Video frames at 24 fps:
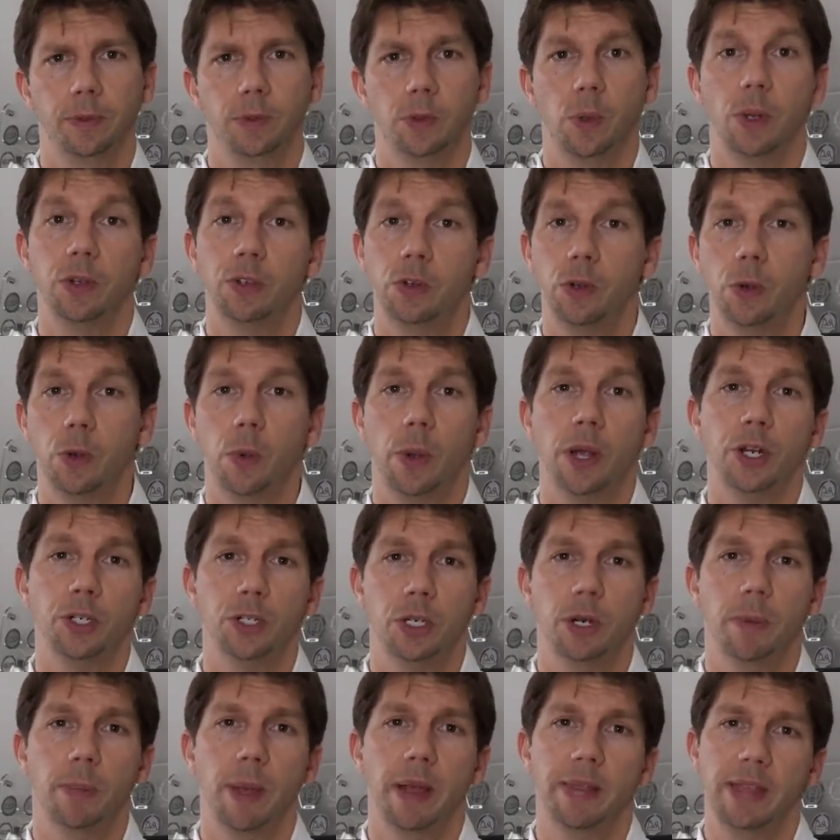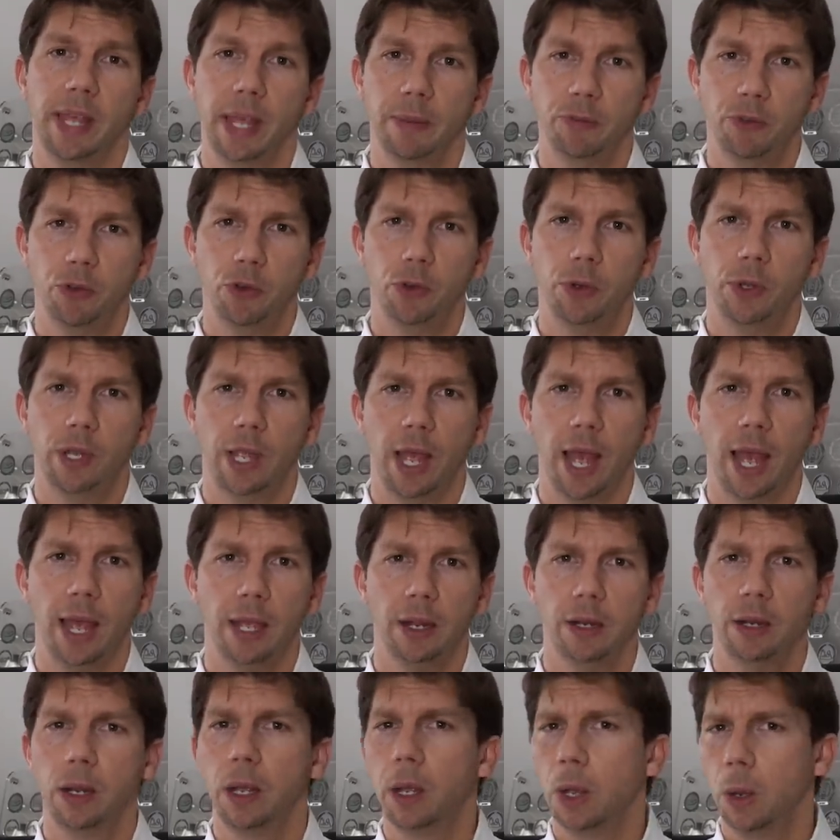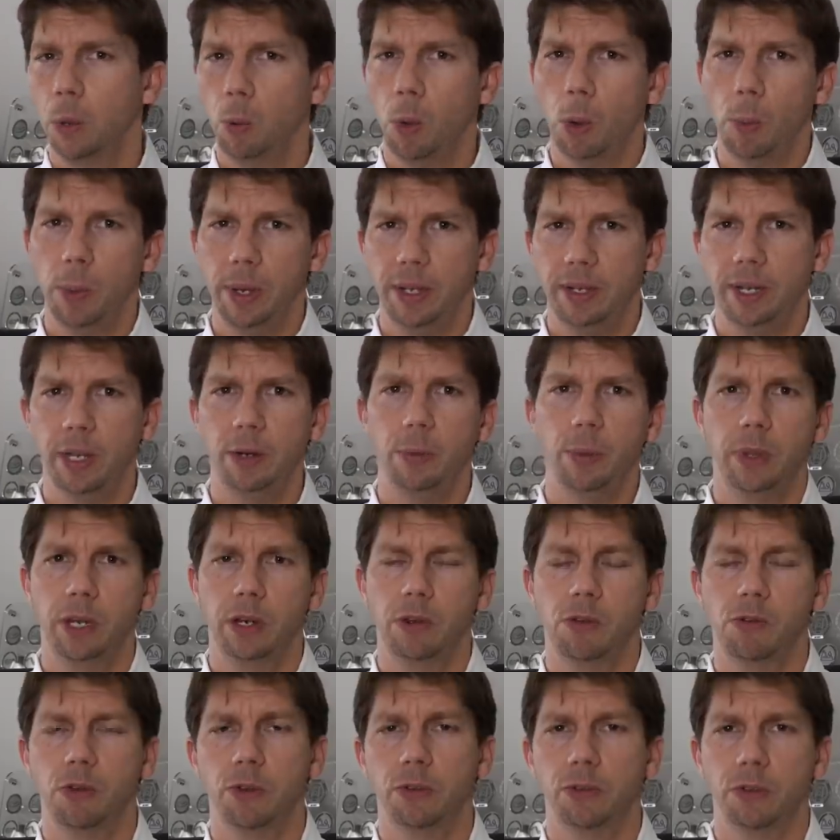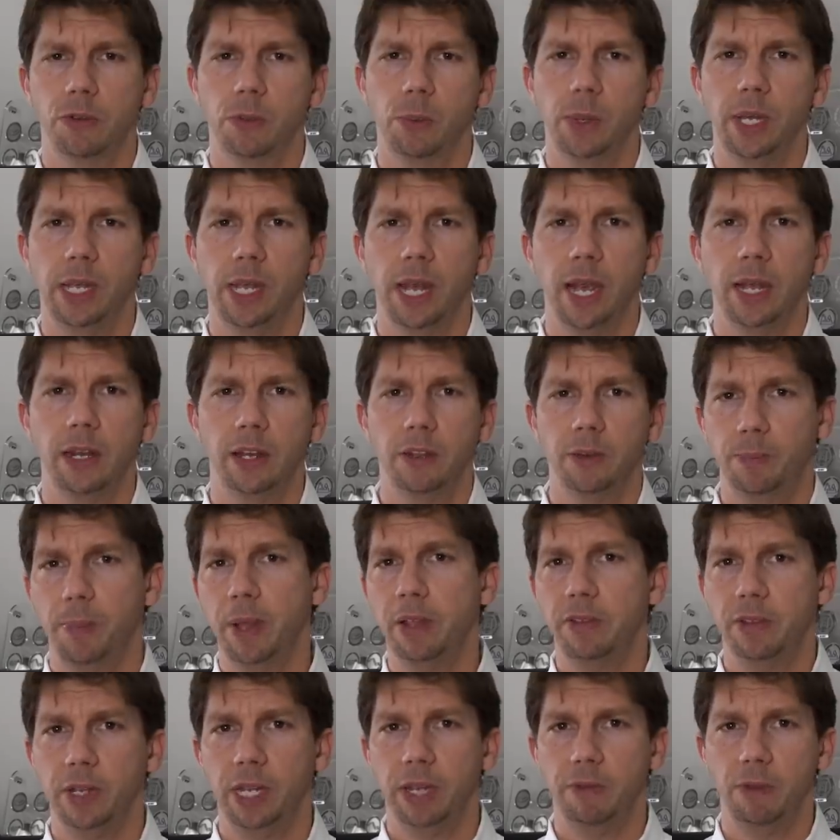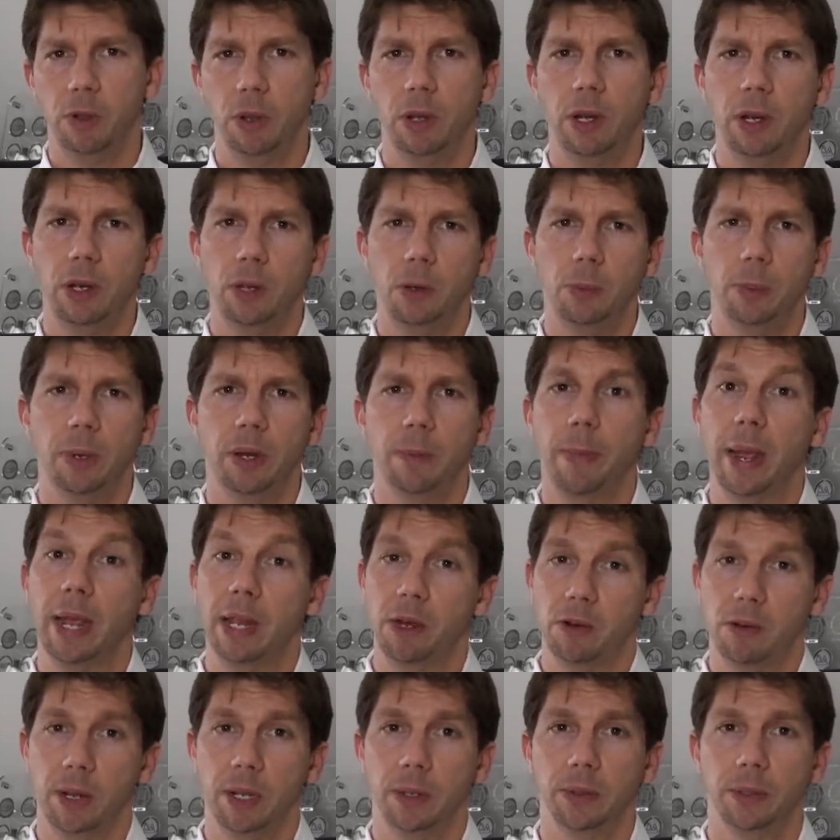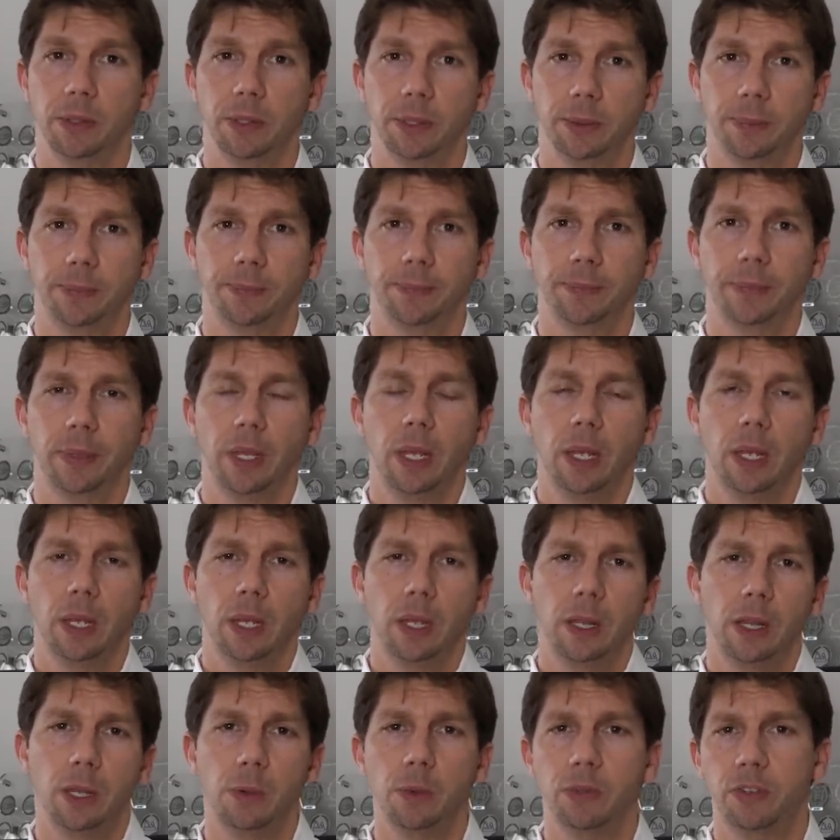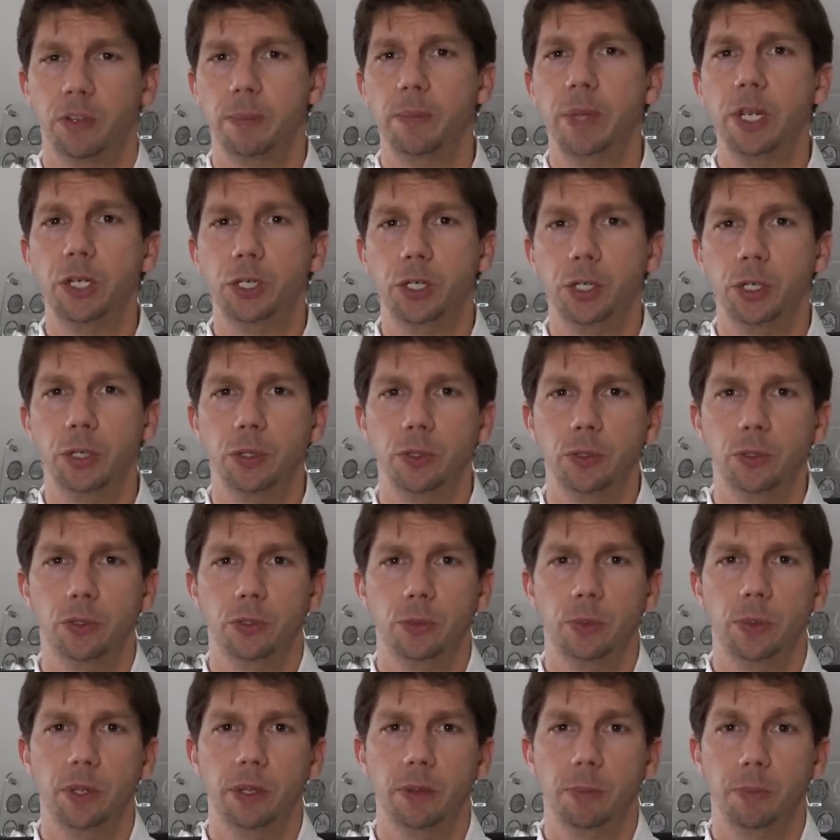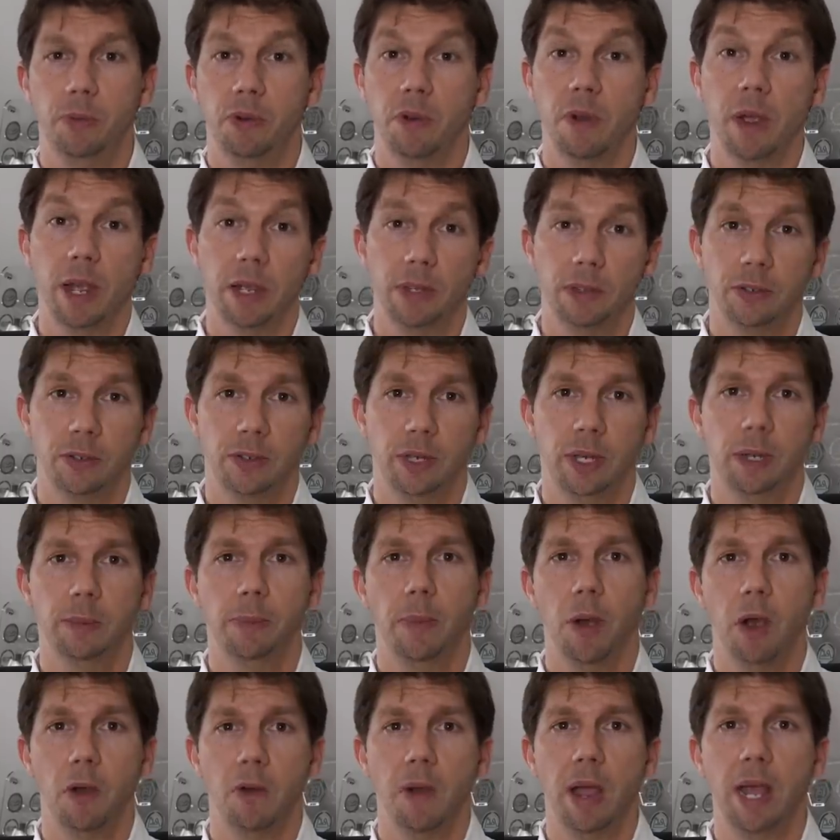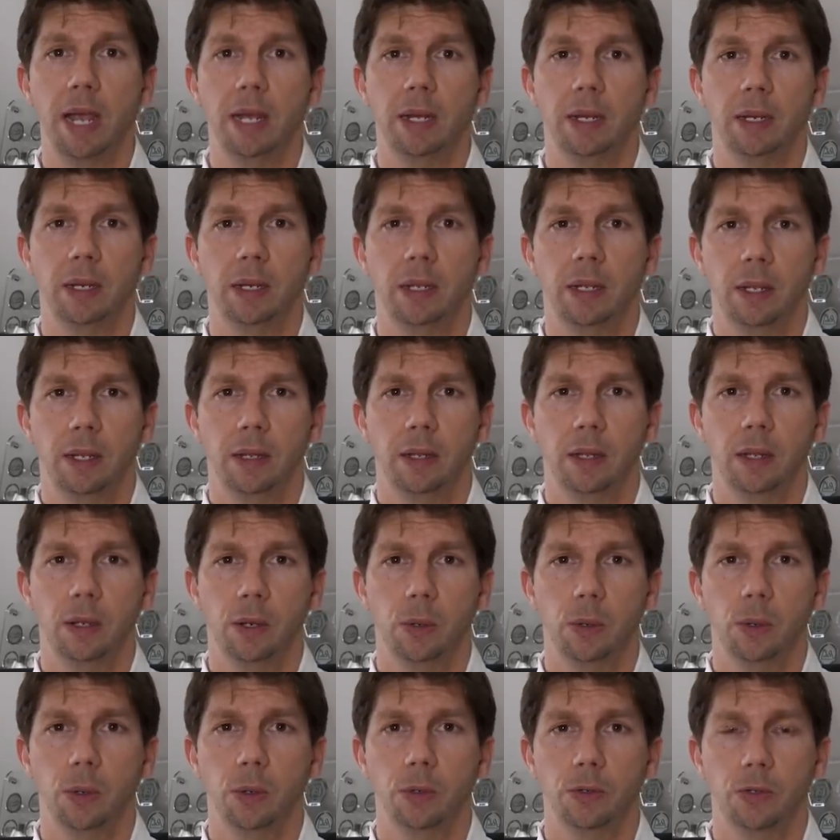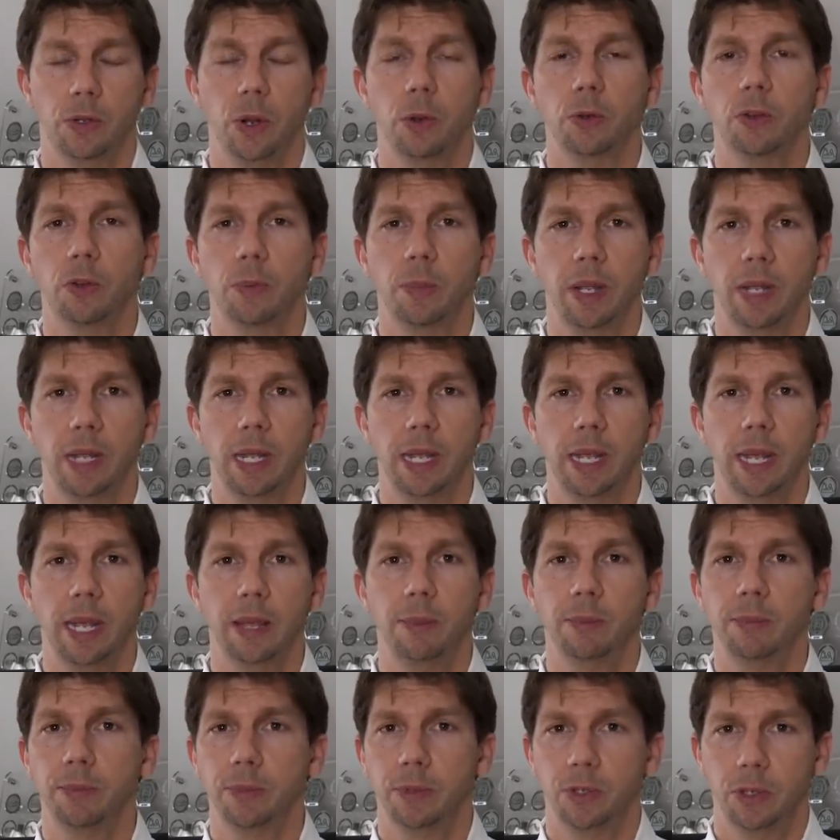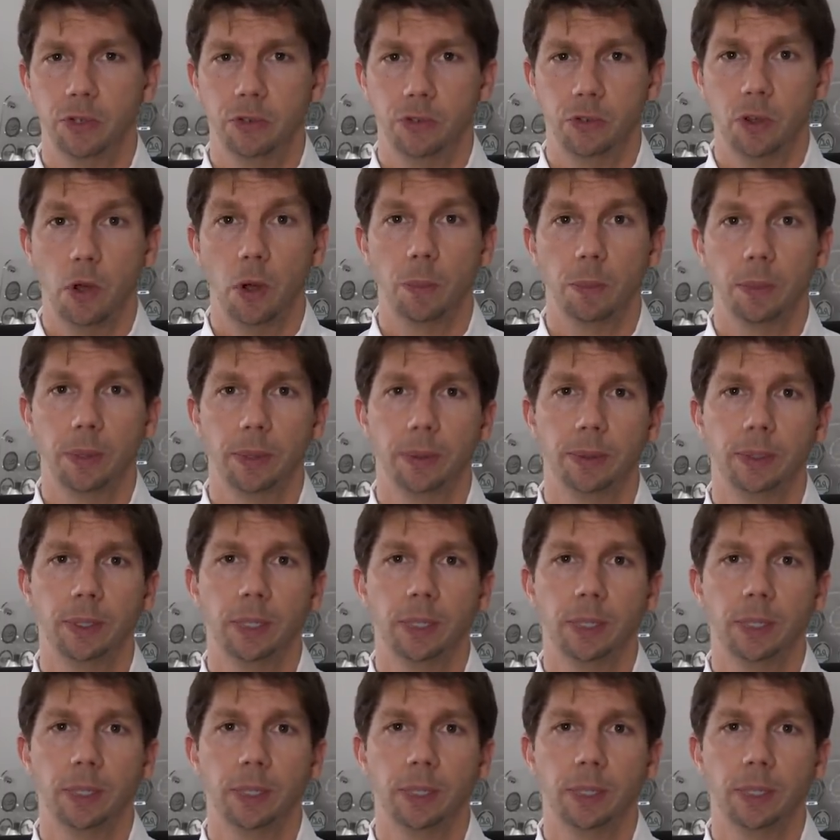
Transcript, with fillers: To answer your question about the MGU-K and what we did with it across the weekend, it's best to give you a little bit of background. There were some issues with Perez in Bahrain that caused ultimately him to stop.